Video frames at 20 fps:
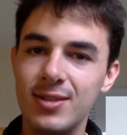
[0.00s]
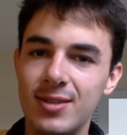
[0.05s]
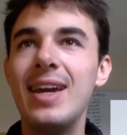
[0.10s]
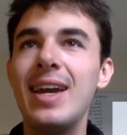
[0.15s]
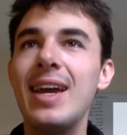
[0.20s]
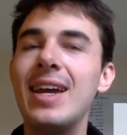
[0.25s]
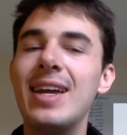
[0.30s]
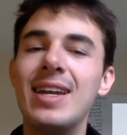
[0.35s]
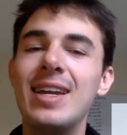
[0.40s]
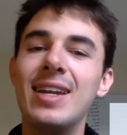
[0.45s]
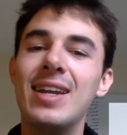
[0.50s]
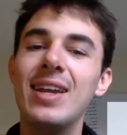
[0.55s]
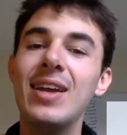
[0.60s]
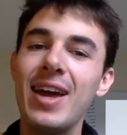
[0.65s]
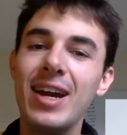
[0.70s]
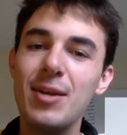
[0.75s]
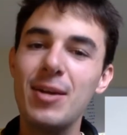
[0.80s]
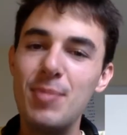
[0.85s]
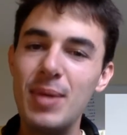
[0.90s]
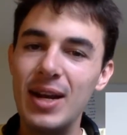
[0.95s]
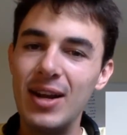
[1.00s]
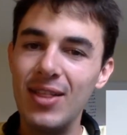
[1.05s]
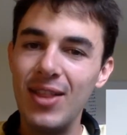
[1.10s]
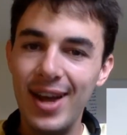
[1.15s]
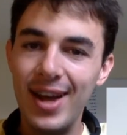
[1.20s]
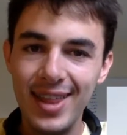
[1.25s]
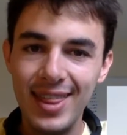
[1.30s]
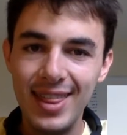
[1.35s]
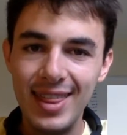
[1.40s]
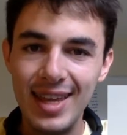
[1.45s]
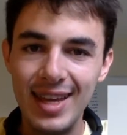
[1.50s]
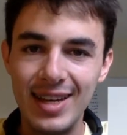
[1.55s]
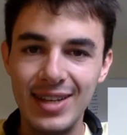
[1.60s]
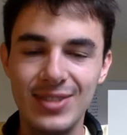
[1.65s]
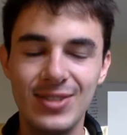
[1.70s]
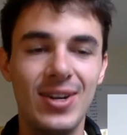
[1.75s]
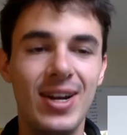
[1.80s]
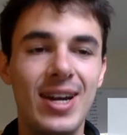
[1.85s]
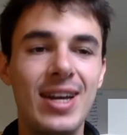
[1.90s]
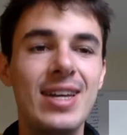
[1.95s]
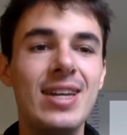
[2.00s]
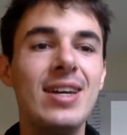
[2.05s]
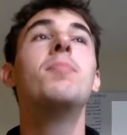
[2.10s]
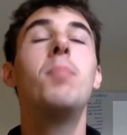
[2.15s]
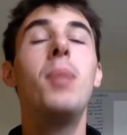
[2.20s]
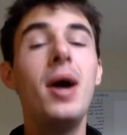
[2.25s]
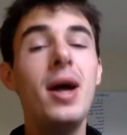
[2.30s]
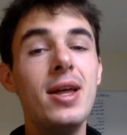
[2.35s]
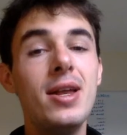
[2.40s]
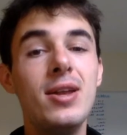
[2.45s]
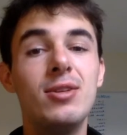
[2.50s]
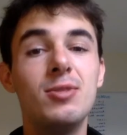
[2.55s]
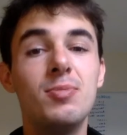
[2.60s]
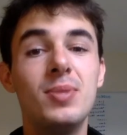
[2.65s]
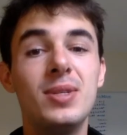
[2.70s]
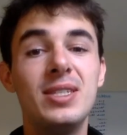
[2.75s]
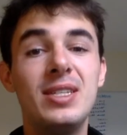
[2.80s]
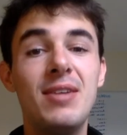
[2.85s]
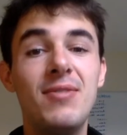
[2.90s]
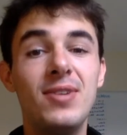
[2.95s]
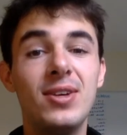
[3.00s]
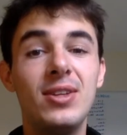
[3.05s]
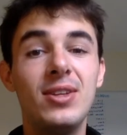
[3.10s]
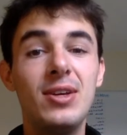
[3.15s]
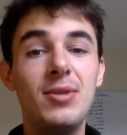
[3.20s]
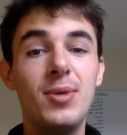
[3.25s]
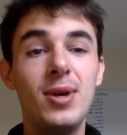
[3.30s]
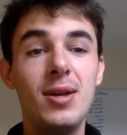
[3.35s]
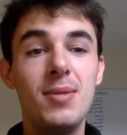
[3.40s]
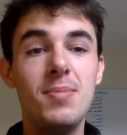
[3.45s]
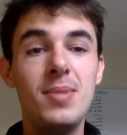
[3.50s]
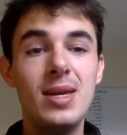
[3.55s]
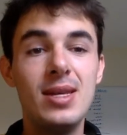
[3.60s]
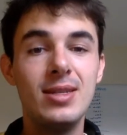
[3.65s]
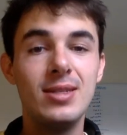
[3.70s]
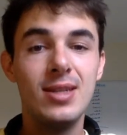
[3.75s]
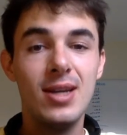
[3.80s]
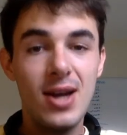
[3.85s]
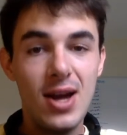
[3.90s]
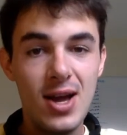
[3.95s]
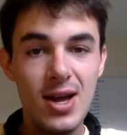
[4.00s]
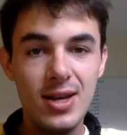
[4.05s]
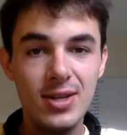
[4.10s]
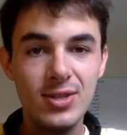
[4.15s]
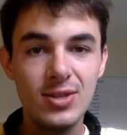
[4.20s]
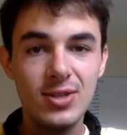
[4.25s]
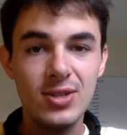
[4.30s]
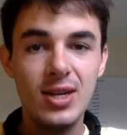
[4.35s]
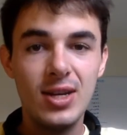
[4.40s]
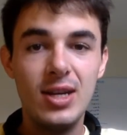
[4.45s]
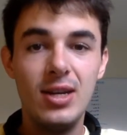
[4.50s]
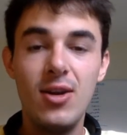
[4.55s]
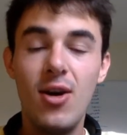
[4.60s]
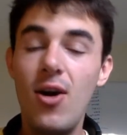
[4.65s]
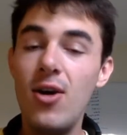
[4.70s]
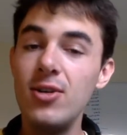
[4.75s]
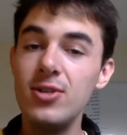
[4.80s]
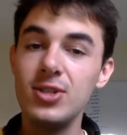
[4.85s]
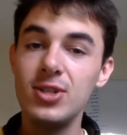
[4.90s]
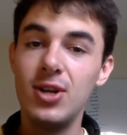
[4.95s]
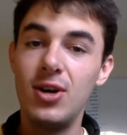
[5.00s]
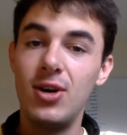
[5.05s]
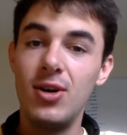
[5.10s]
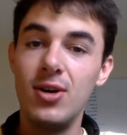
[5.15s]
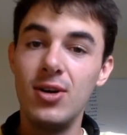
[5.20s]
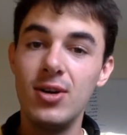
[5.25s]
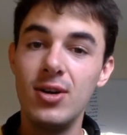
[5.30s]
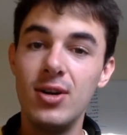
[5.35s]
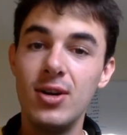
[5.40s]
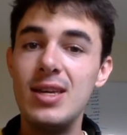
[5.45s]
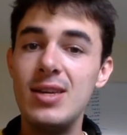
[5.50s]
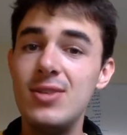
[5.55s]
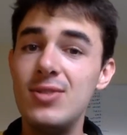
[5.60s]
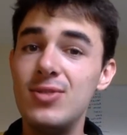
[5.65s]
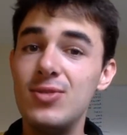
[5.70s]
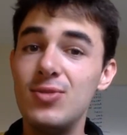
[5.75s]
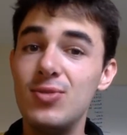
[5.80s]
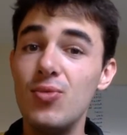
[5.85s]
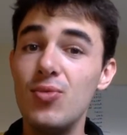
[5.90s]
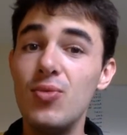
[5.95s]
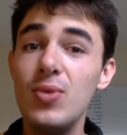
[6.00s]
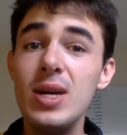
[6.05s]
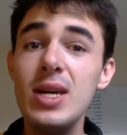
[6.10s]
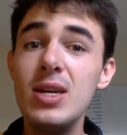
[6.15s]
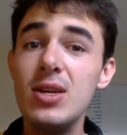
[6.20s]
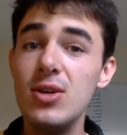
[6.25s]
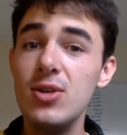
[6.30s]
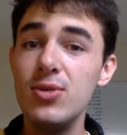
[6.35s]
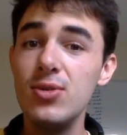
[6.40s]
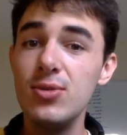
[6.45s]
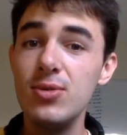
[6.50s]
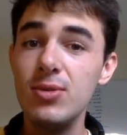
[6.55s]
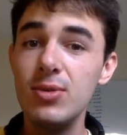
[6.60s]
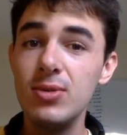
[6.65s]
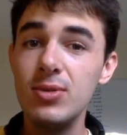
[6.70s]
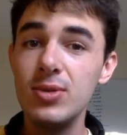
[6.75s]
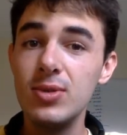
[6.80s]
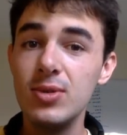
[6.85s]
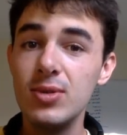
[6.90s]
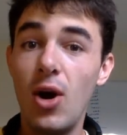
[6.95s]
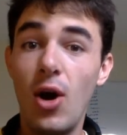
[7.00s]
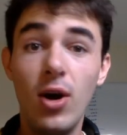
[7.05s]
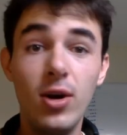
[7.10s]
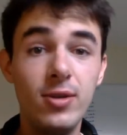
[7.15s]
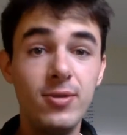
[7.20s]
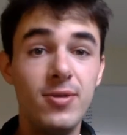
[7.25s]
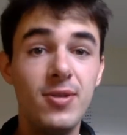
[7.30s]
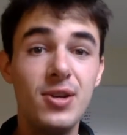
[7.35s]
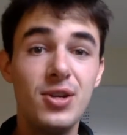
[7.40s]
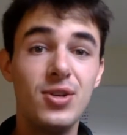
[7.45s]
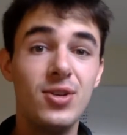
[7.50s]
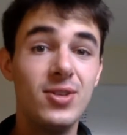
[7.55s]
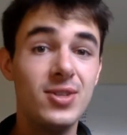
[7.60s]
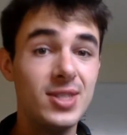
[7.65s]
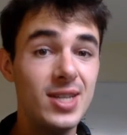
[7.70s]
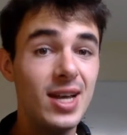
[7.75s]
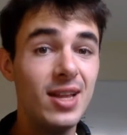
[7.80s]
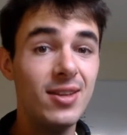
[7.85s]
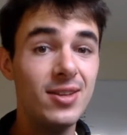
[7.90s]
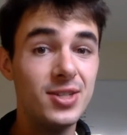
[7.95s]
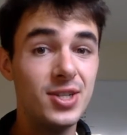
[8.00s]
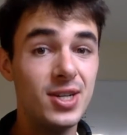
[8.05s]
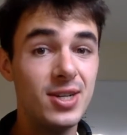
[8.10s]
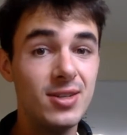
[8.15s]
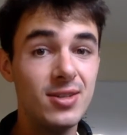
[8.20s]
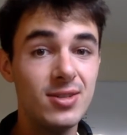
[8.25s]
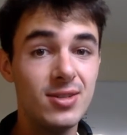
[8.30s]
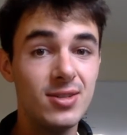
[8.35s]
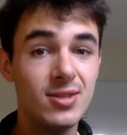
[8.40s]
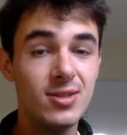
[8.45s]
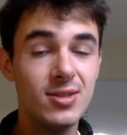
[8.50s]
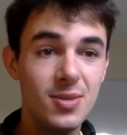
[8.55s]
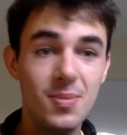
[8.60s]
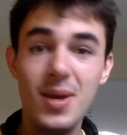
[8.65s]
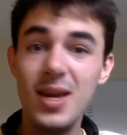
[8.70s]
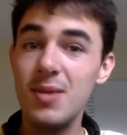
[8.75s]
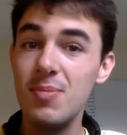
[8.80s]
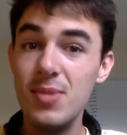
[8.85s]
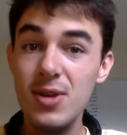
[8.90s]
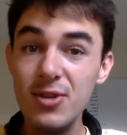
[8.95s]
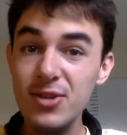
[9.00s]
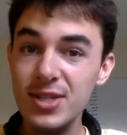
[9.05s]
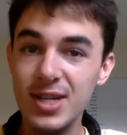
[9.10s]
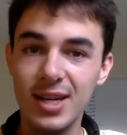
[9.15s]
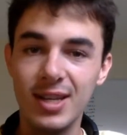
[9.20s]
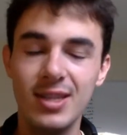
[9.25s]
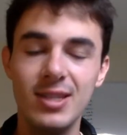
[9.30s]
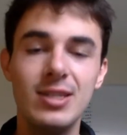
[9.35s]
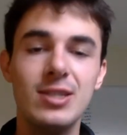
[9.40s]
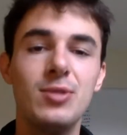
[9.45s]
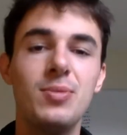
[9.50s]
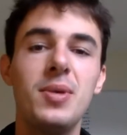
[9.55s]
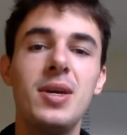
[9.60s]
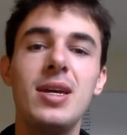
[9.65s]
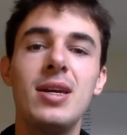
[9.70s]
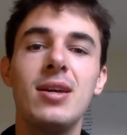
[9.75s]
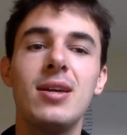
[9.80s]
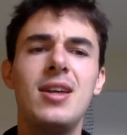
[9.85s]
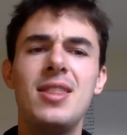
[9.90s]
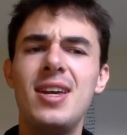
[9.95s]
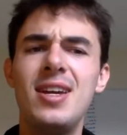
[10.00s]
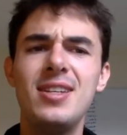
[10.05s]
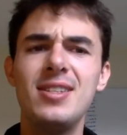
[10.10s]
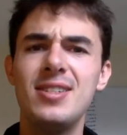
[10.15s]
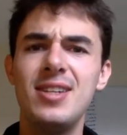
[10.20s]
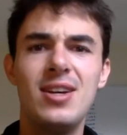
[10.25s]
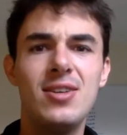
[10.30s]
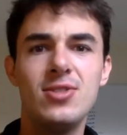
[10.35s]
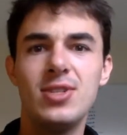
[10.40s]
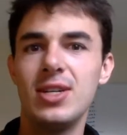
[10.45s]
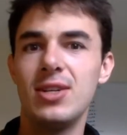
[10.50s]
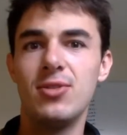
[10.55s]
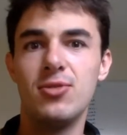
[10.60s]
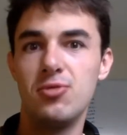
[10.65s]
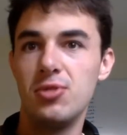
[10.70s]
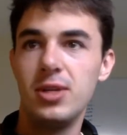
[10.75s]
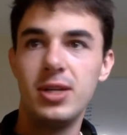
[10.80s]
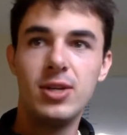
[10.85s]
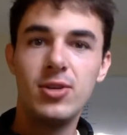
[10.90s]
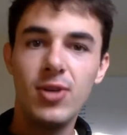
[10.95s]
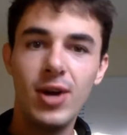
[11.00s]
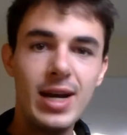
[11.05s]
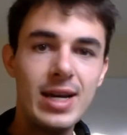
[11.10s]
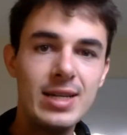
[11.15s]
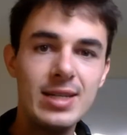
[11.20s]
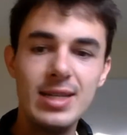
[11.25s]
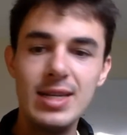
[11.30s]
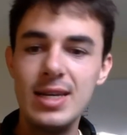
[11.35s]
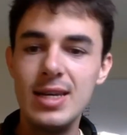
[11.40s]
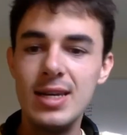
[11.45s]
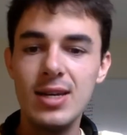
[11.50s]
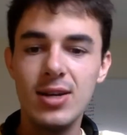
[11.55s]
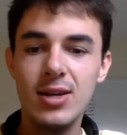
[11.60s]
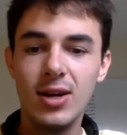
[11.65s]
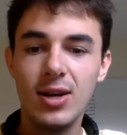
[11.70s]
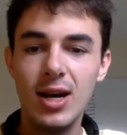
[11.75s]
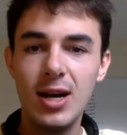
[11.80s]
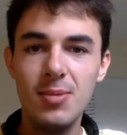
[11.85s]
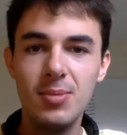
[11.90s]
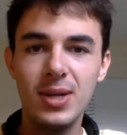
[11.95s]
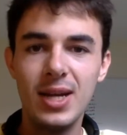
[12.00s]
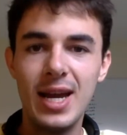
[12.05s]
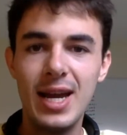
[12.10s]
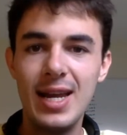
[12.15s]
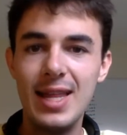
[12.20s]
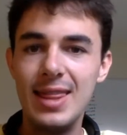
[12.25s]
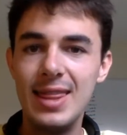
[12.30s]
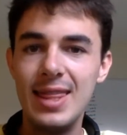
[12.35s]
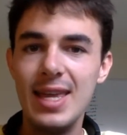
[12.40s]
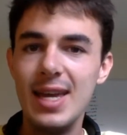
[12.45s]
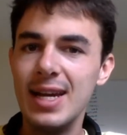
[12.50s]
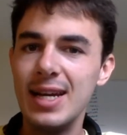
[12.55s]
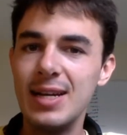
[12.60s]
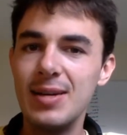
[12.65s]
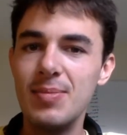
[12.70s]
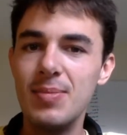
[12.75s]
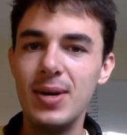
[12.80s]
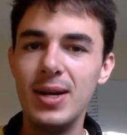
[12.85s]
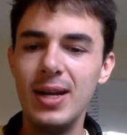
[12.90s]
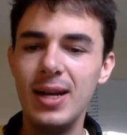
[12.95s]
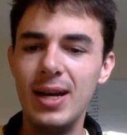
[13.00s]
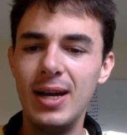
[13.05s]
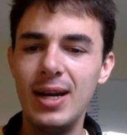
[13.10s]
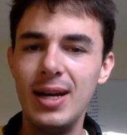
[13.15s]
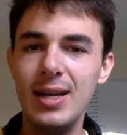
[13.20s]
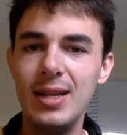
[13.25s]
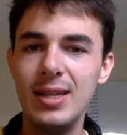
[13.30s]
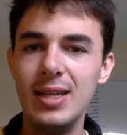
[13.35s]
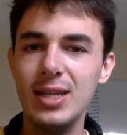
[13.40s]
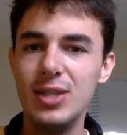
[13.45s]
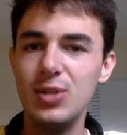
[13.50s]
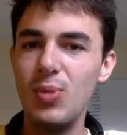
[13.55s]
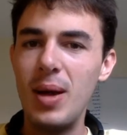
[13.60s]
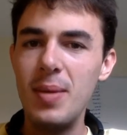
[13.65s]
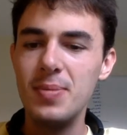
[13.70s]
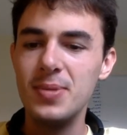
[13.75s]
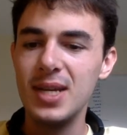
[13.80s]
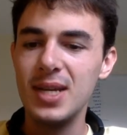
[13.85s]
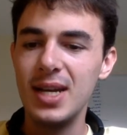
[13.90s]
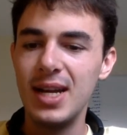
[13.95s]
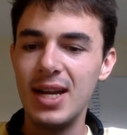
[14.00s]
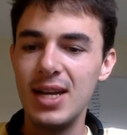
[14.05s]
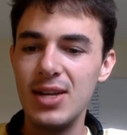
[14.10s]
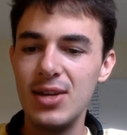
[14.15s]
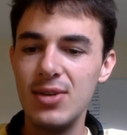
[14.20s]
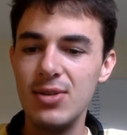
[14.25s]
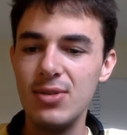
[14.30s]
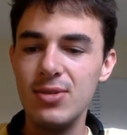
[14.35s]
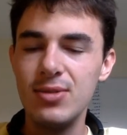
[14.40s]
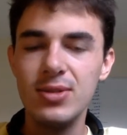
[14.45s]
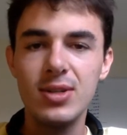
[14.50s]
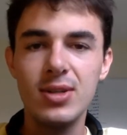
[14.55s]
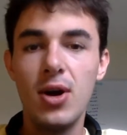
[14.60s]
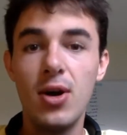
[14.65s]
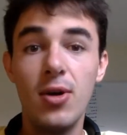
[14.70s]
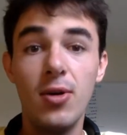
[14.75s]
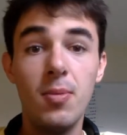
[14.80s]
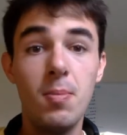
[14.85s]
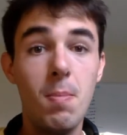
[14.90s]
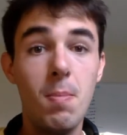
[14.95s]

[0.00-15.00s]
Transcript: And that could mean a lot of things, right? But specifically what it means to us in our song is we use artificial intelligence to make music this week. And that sounds like a really crazy, complicated thing, but this website I use called